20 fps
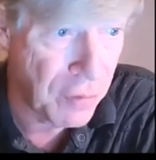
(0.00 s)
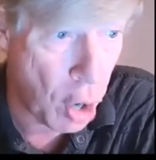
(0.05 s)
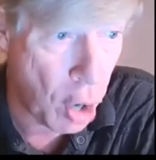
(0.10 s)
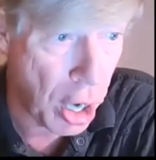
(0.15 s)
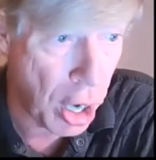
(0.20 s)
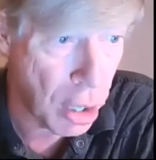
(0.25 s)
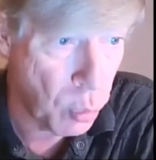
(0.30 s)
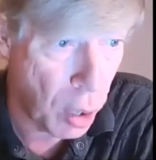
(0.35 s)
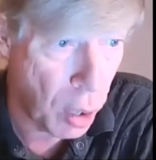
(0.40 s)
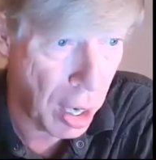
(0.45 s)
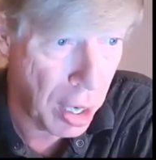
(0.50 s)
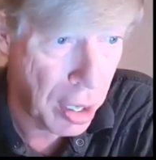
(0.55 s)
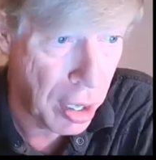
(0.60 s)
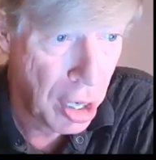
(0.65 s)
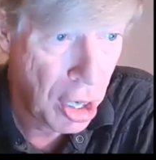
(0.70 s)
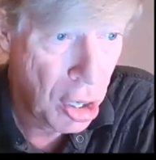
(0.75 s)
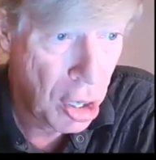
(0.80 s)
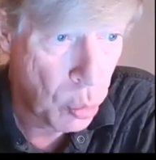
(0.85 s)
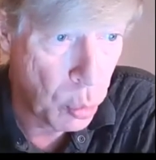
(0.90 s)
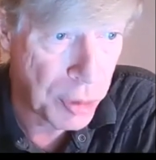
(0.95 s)
Ottawa
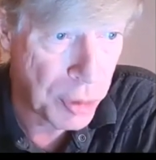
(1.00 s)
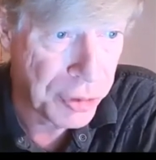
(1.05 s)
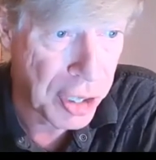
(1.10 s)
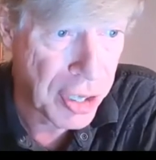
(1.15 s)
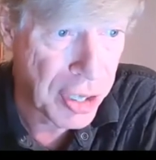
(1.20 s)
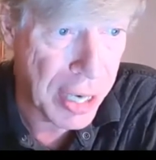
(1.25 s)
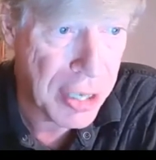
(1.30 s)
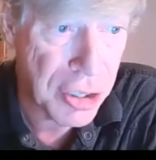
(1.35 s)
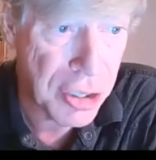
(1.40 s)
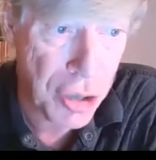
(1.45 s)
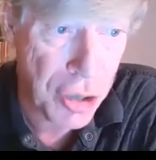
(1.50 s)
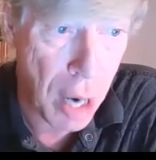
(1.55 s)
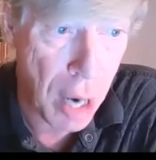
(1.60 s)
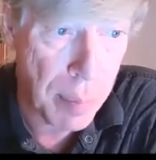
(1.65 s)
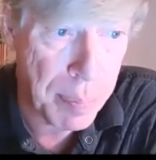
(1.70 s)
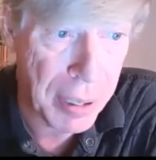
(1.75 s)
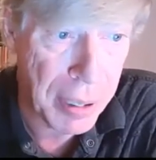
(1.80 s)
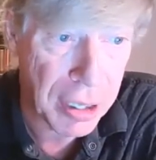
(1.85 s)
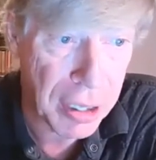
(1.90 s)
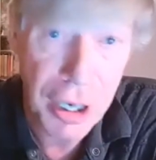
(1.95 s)
with tonight's
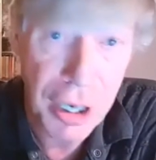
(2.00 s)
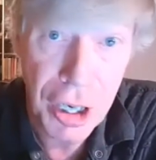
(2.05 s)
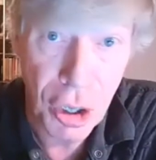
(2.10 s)
topic,